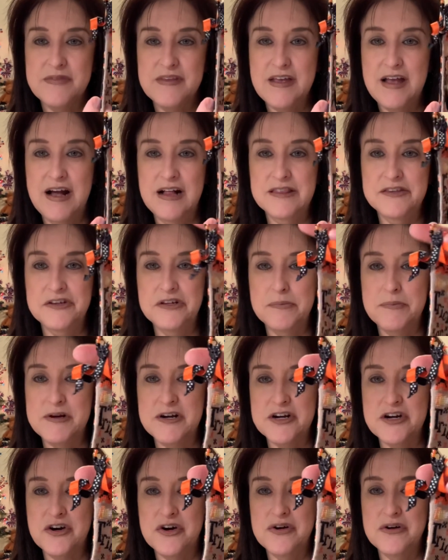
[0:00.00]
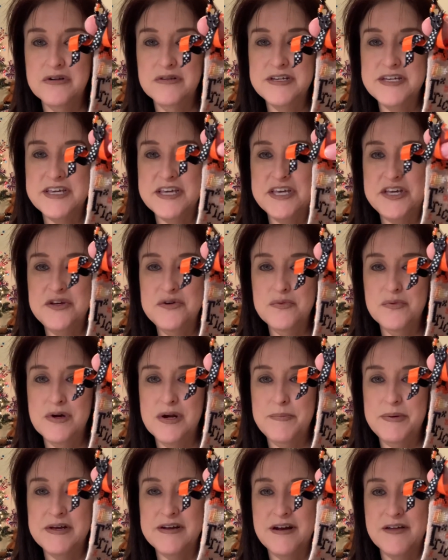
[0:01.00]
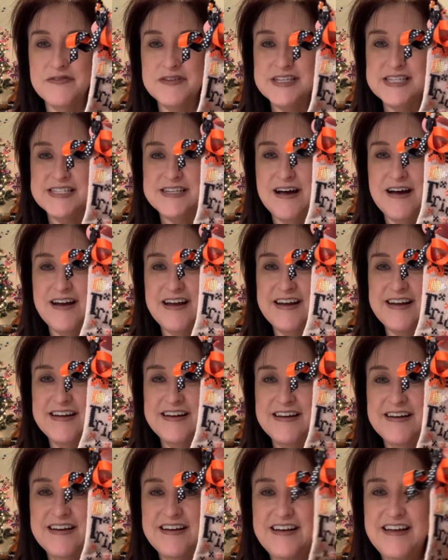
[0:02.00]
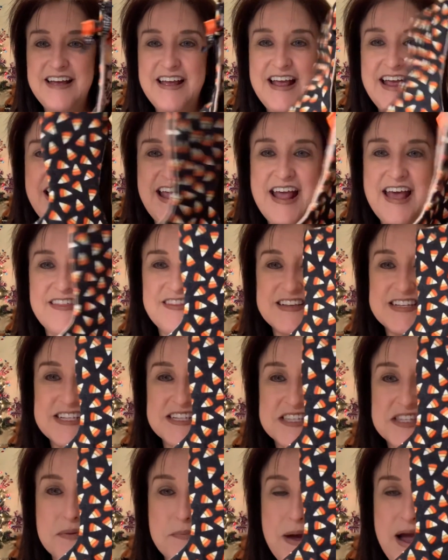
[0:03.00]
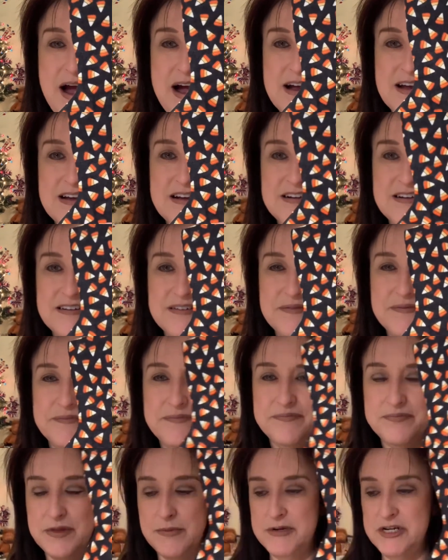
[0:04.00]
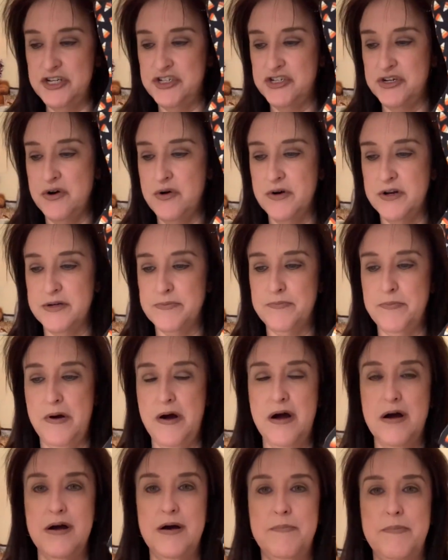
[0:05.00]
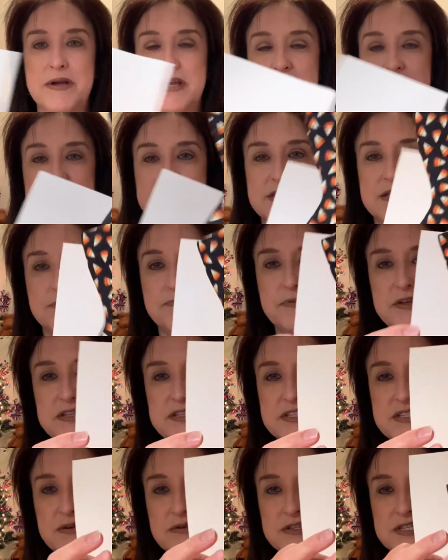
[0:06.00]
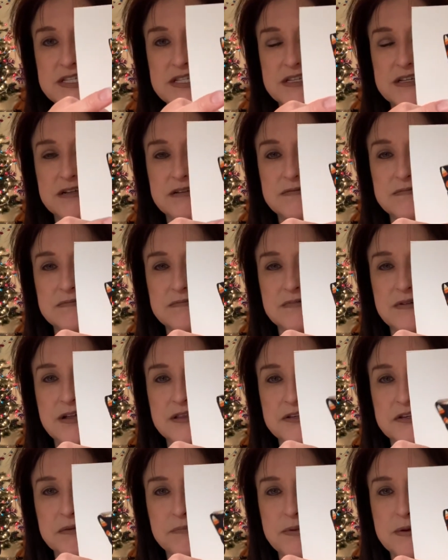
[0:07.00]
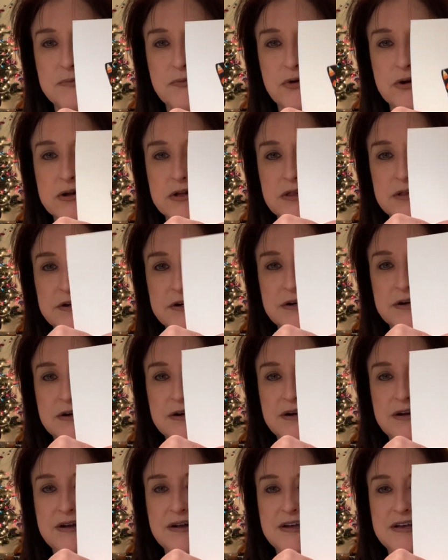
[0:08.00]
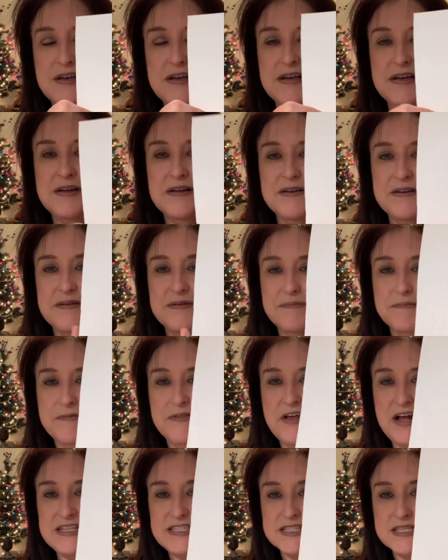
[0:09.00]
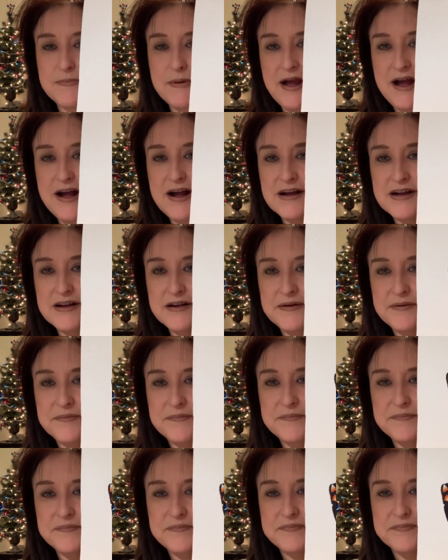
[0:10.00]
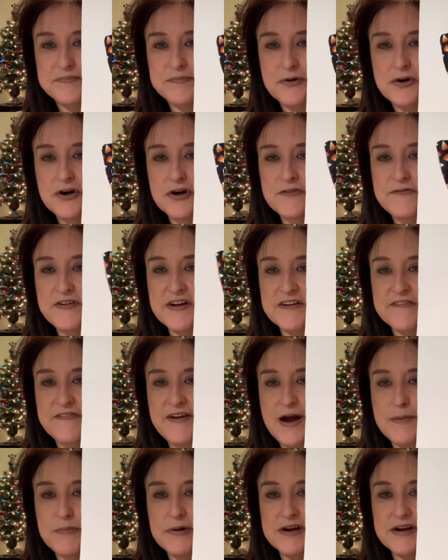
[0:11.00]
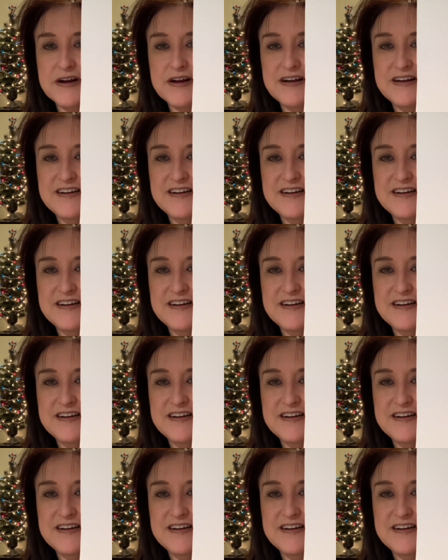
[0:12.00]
a little bit of curly Q ribbon on the side, and this is the back. Let me show it up against something so it's a little bit more clear. That's the back, perfect fabric.